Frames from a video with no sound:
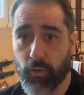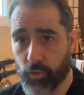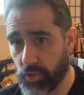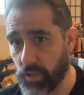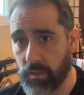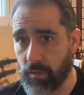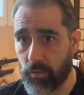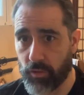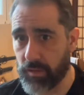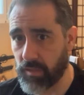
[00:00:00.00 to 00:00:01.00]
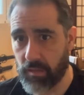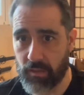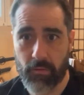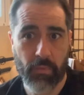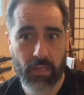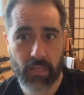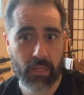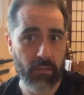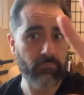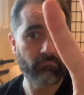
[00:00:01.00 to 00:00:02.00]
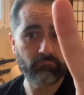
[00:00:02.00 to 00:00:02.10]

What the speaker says: Rossini, Donizetti, Bellini.